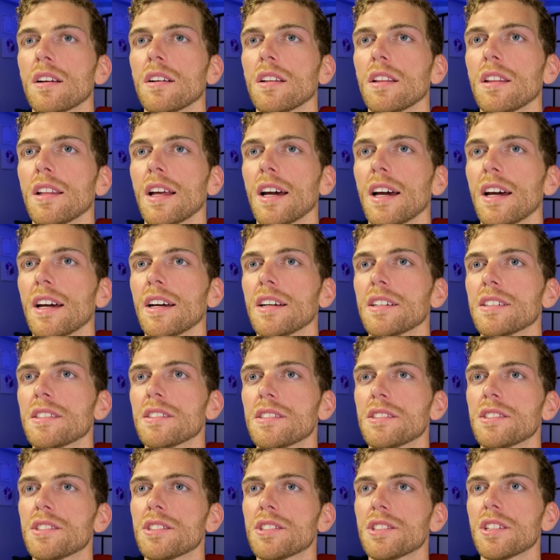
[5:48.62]
let
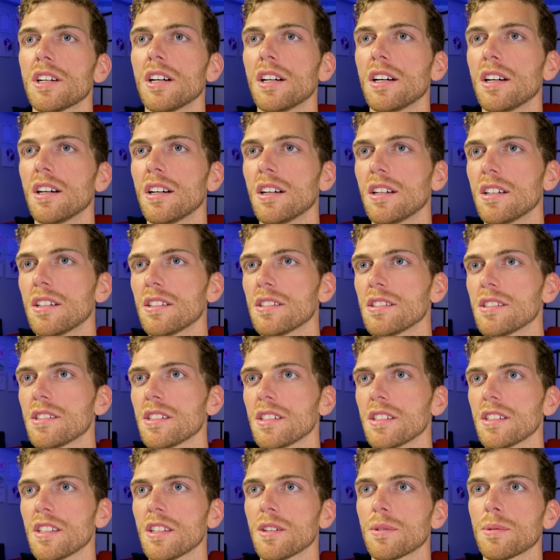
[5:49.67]
stars
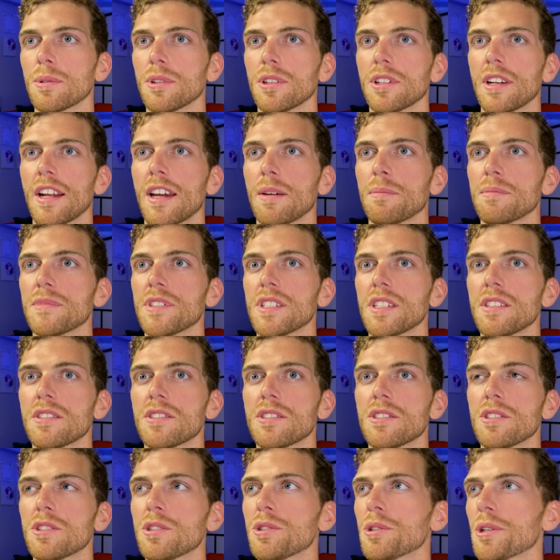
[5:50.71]
equal an empty
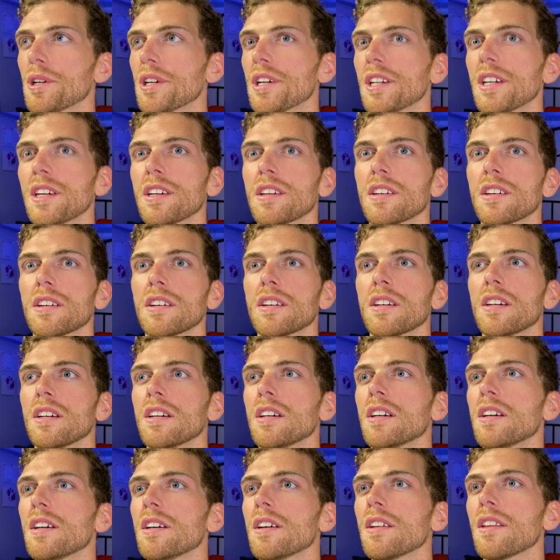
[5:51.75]
string.
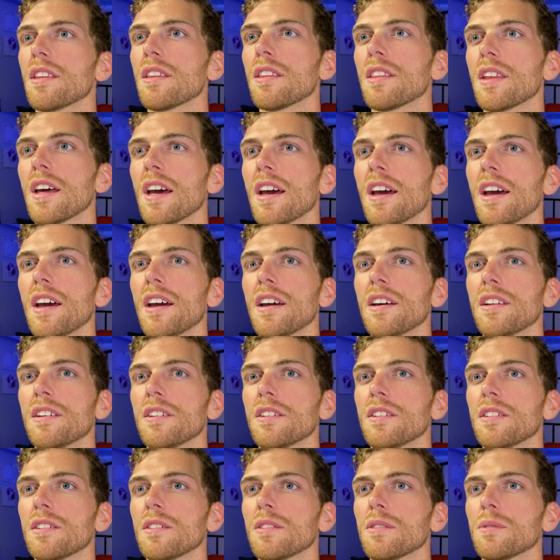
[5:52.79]

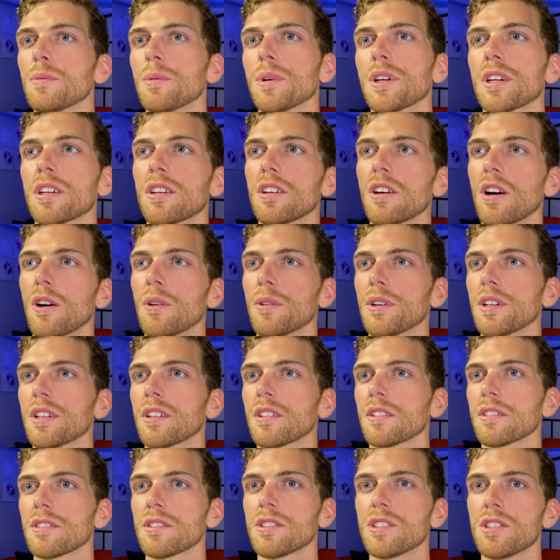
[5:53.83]
Then we're
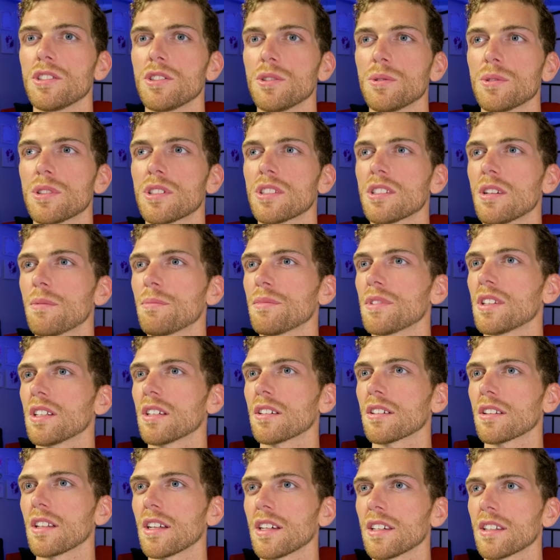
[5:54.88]
going to do
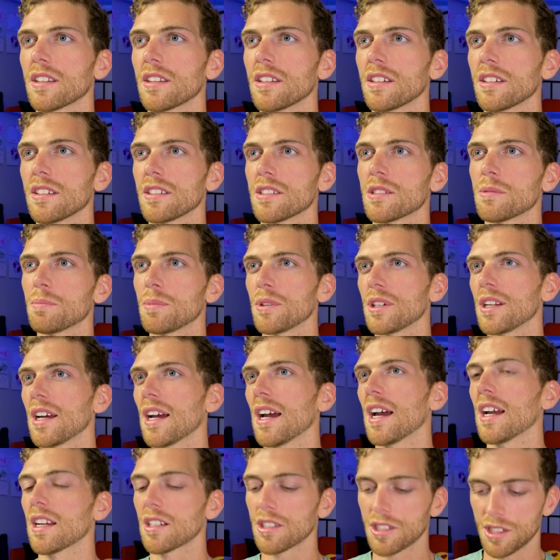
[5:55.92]
something like this, but
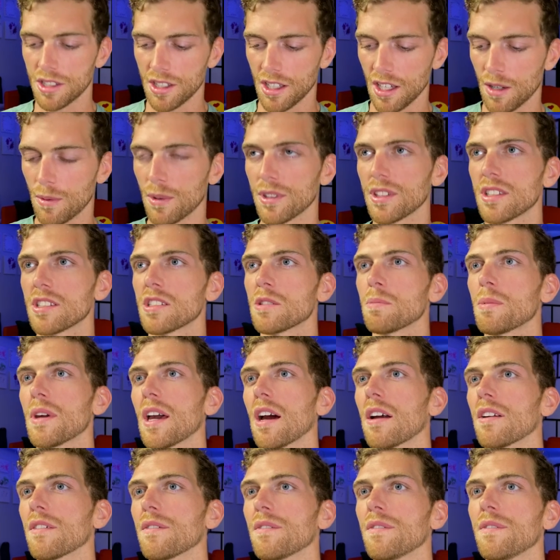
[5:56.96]
actually I want this to be
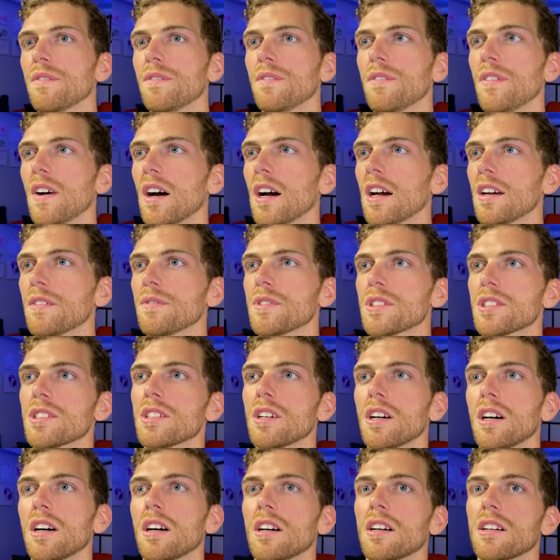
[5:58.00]
out of 5
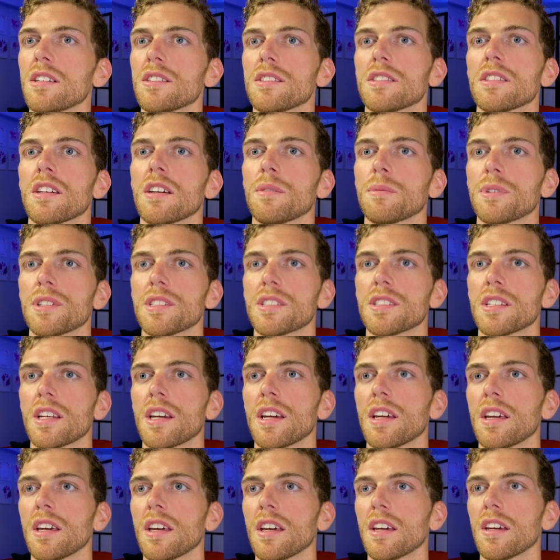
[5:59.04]
stars. I'm going to
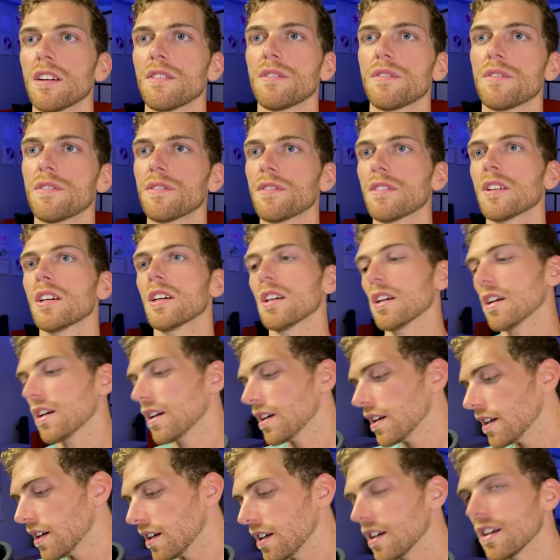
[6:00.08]
say if
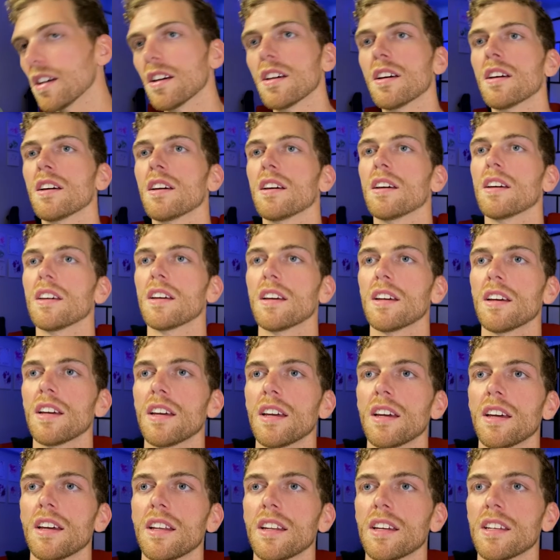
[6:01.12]

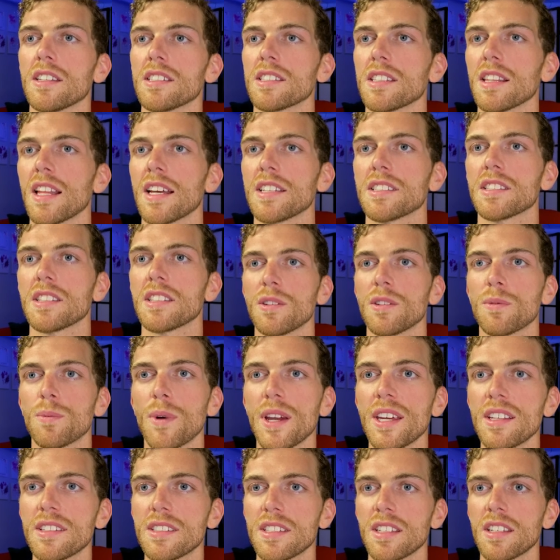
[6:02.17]
it is less
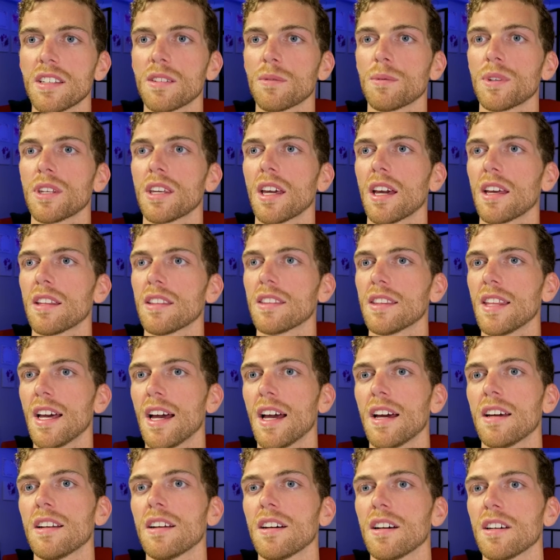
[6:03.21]
rating, we get
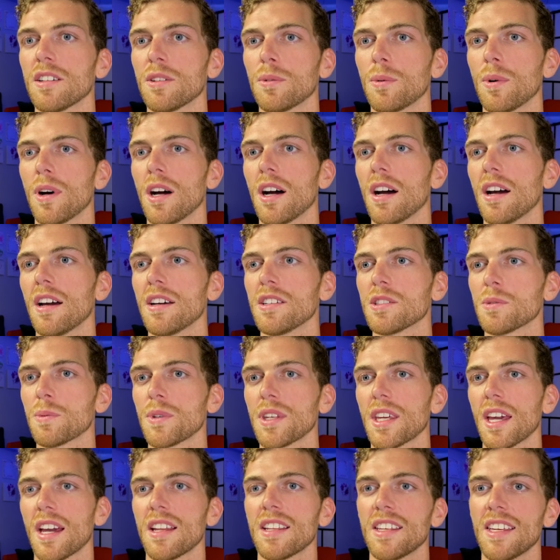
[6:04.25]
that. Otherwise we
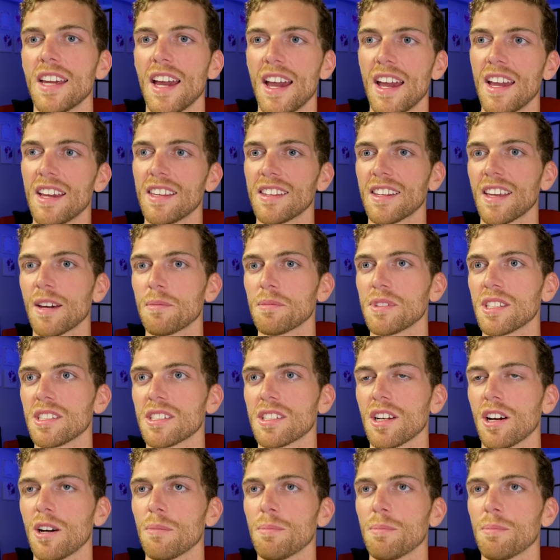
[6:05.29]
get yay, the empty star,